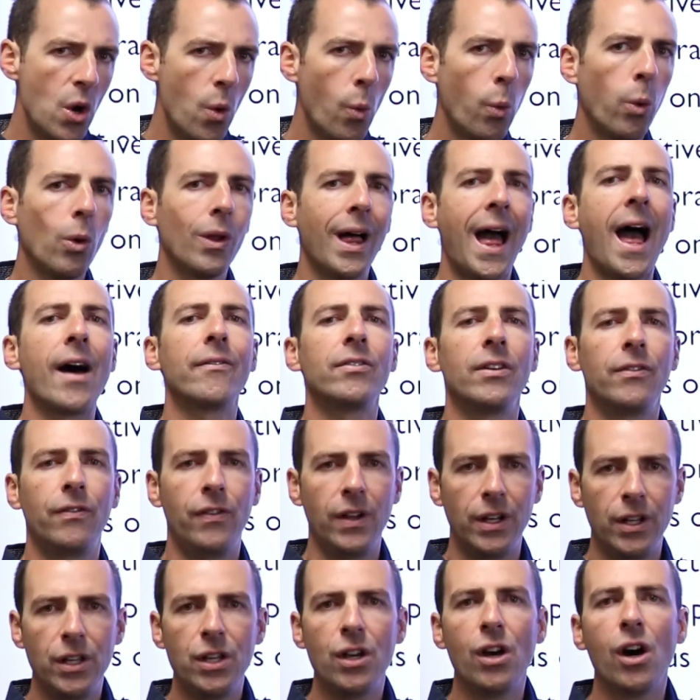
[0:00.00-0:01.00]
We'll have a
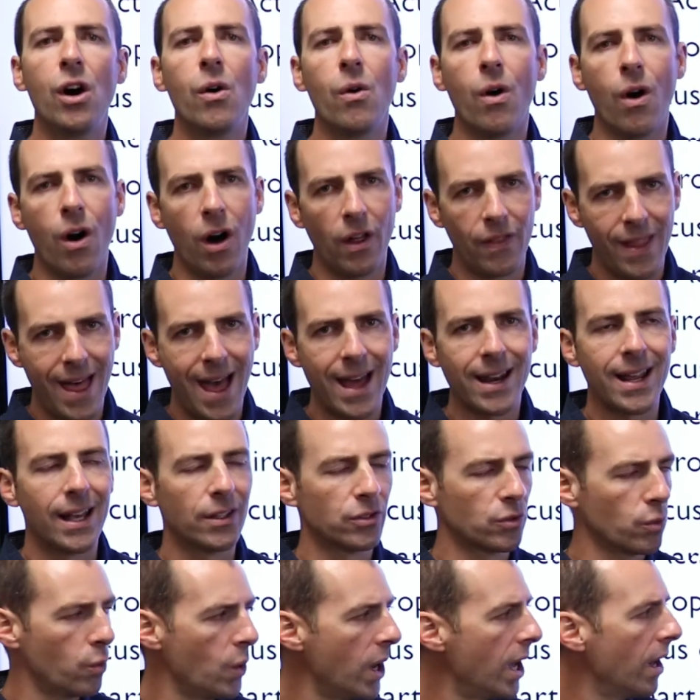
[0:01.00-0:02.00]
video on that
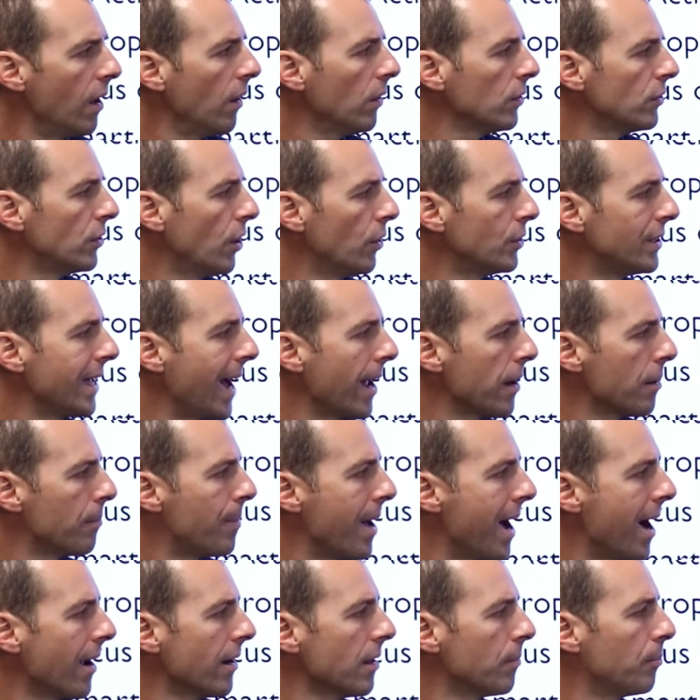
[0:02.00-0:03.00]
as well, no doubt
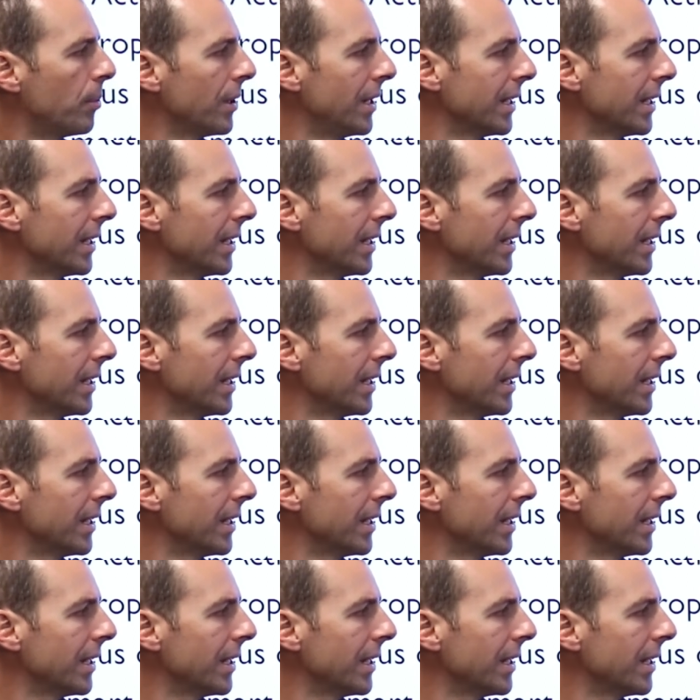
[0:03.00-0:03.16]
about it.